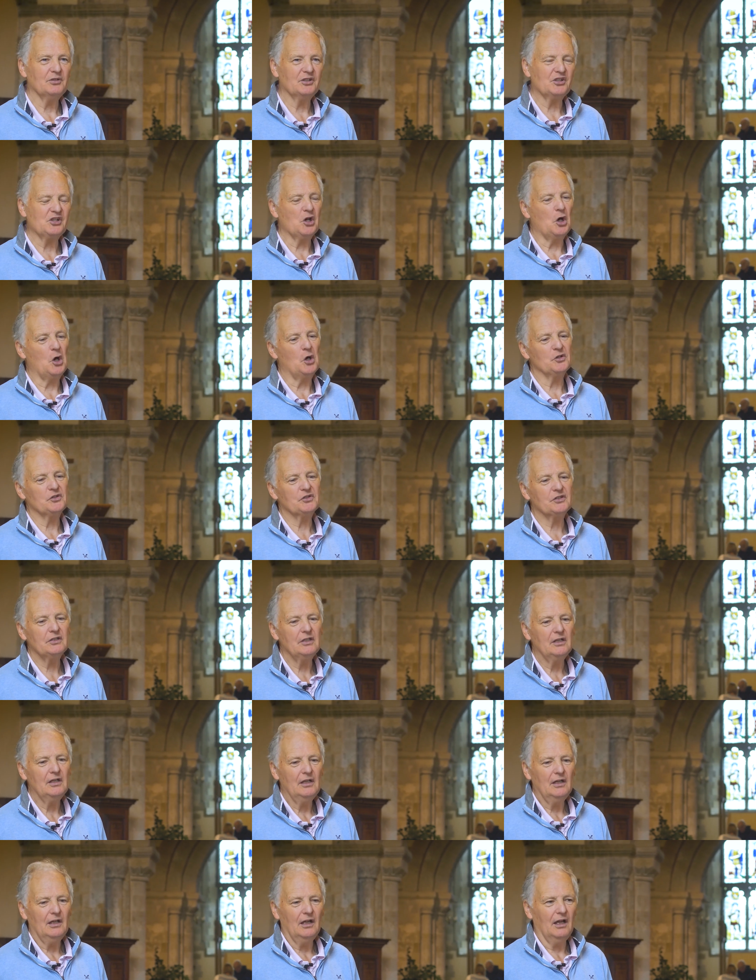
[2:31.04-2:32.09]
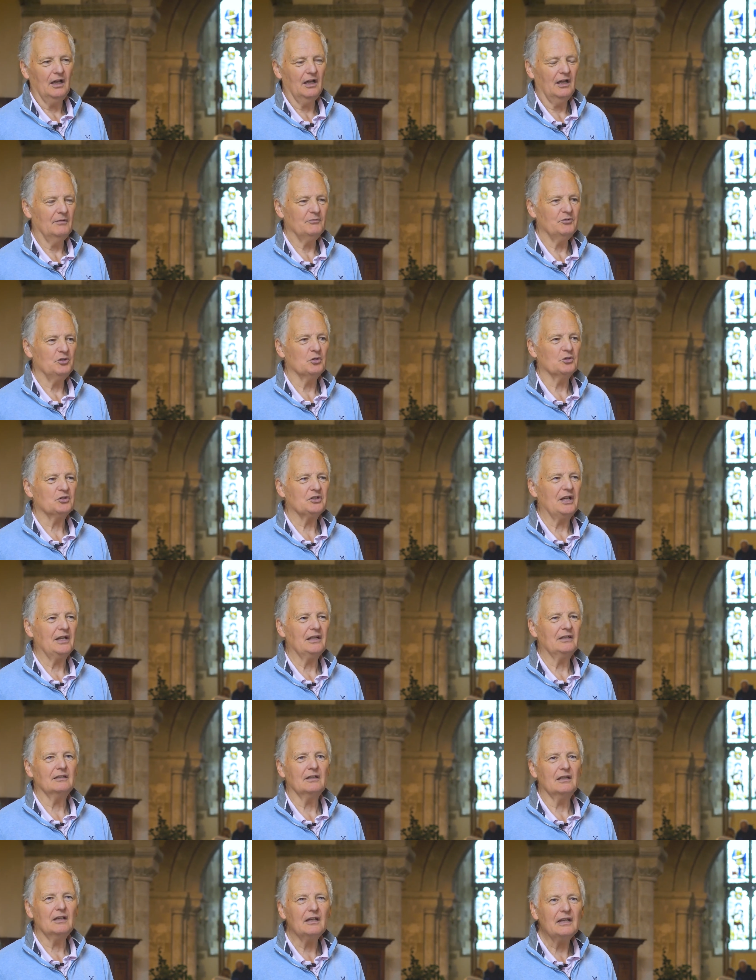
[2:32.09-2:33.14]
because you're
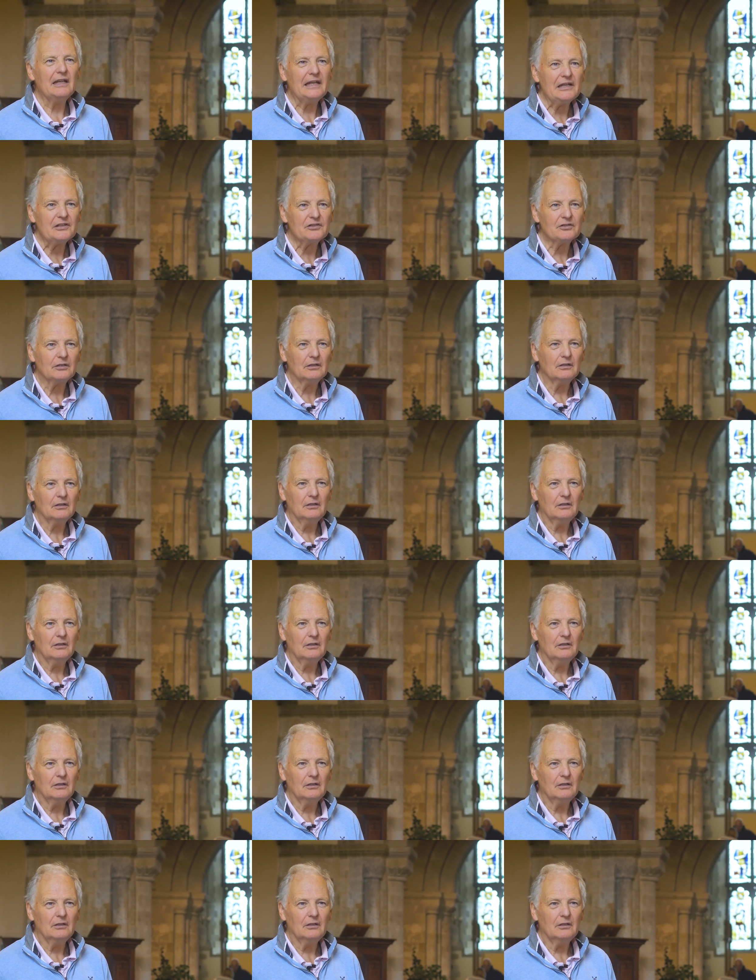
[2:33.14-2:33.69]
taking the heat